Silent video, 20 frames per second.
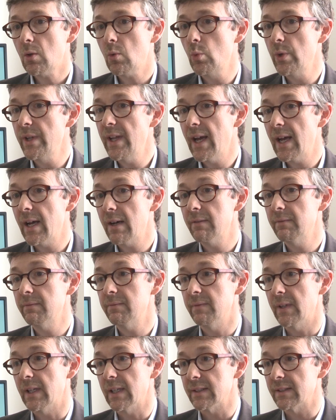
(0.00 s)
we
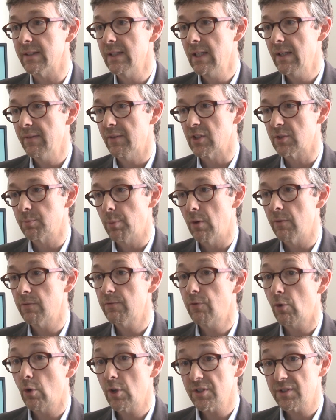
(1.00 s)
have that there's both
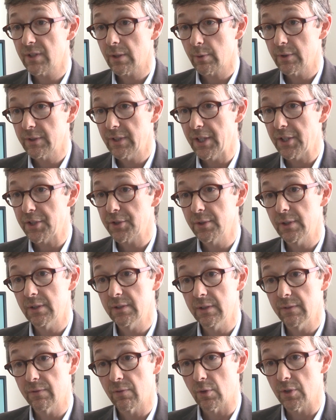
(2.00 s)
forest degradation and
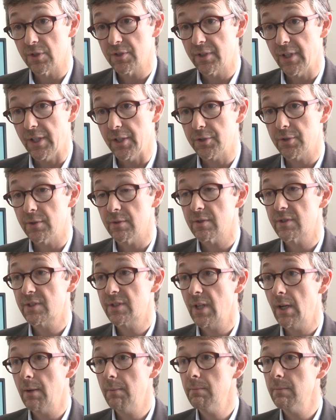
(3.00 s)
deforestation.
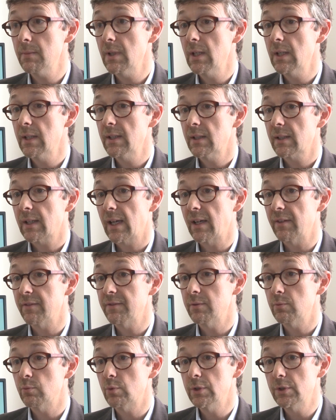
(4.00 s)
Some kind of
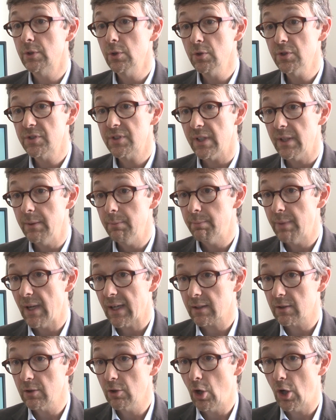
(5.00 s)
reduced
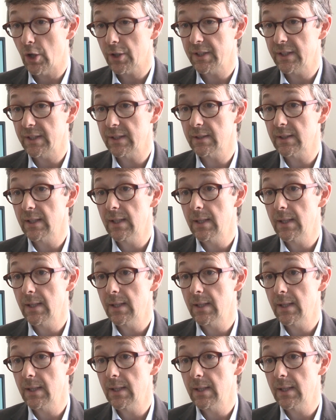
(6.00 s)
impact logging